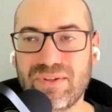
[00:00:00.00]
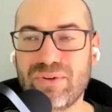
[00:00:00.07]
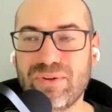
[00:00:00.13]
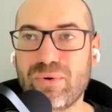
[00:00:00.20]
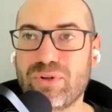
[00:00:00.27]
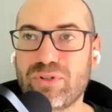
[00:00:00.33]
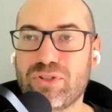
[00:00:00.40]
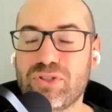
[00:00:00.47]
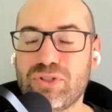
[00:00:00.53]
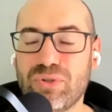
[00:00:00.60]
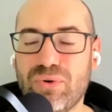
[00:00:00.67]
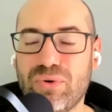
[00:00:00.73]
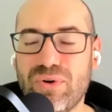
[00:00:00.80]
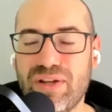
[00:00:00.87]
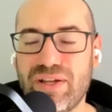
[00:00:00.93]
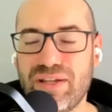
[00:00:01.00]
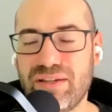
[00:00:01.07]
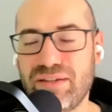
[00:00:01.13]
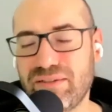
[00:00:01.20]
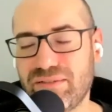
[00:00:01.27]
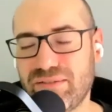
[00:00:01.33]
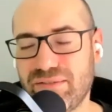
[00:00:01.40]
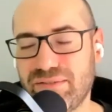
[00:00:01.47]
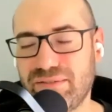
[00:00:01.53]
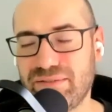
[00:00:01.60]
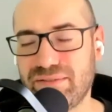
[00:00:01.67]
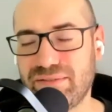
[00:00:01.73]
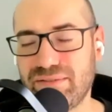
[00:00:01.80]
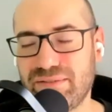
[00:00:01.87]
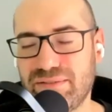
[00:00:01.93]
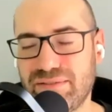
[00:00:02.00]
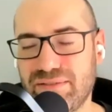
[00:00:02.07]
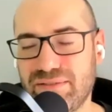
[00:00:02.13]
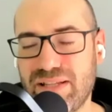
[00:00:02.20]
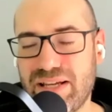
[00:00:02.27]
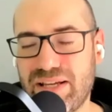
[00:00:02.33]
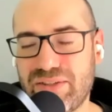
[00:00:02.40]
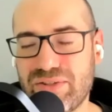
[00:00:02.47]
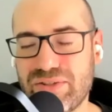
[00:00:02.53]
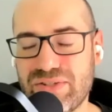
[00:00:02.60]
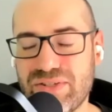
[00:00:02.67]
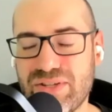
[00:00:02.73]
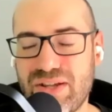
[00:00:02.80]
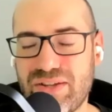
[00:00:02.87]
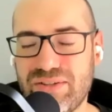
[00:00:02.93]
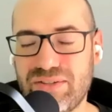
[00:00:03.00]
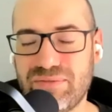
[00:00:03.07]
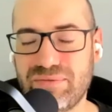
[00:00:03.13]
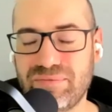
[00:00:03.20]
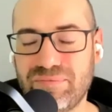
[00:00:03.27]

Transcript: or joy, like the sun.